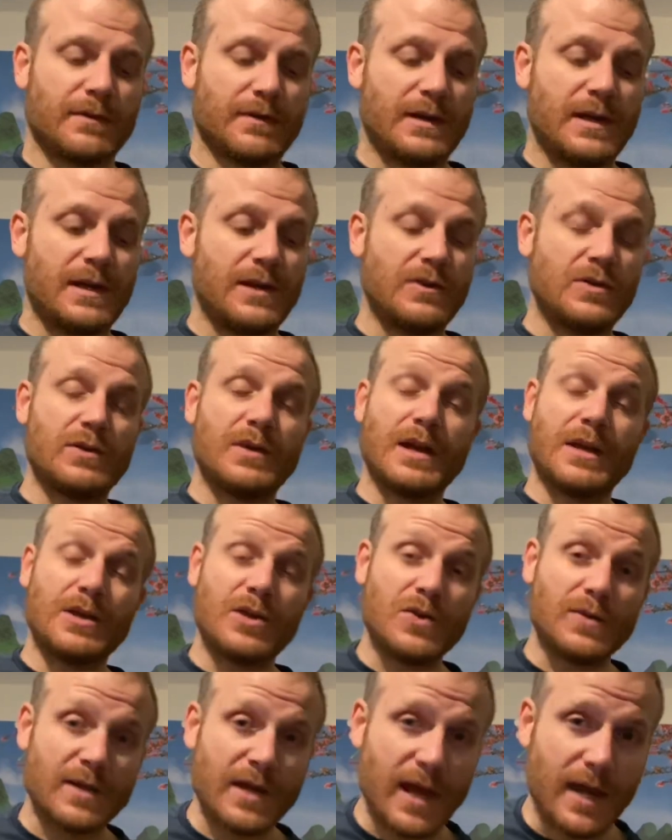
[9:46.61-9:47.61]
And
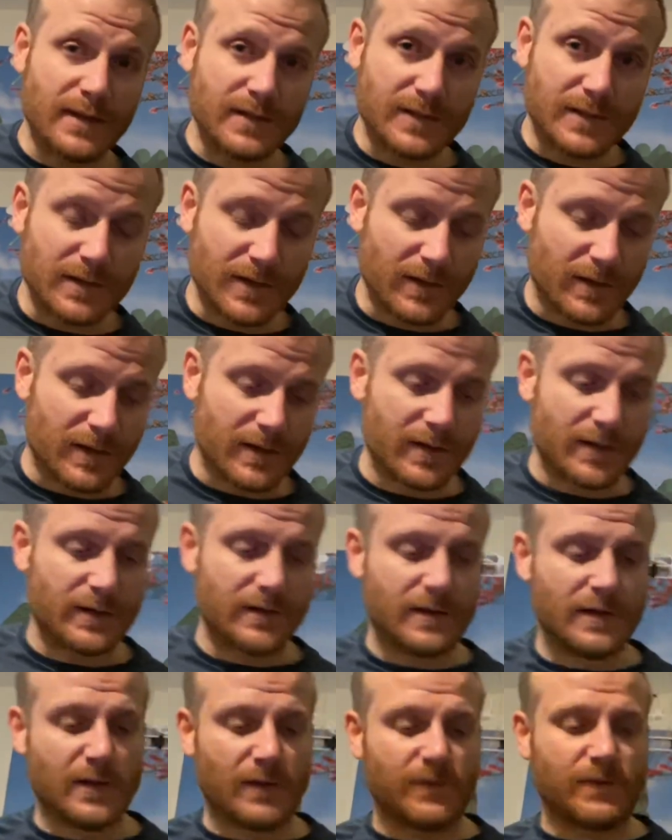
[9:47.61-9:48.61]
you can sit on it
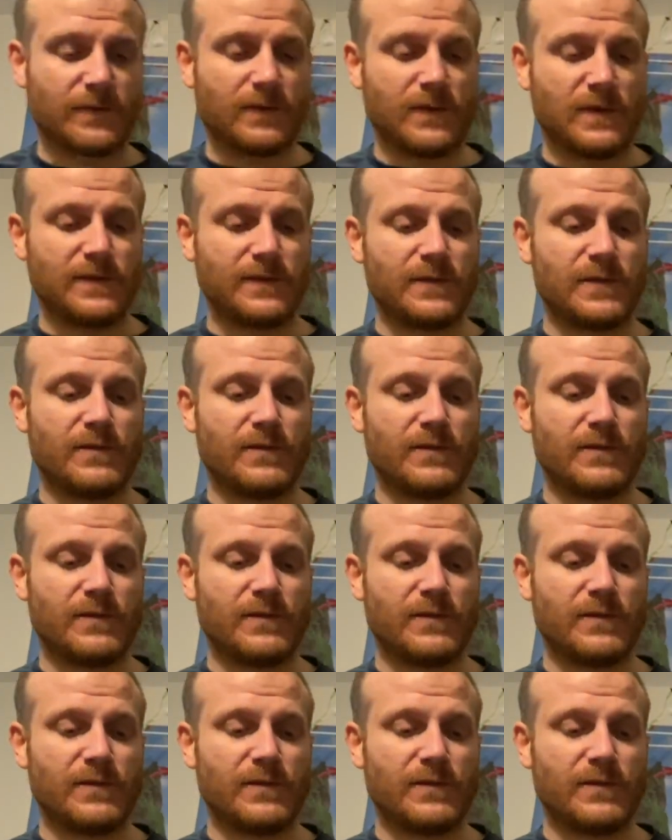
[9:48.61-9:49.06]
if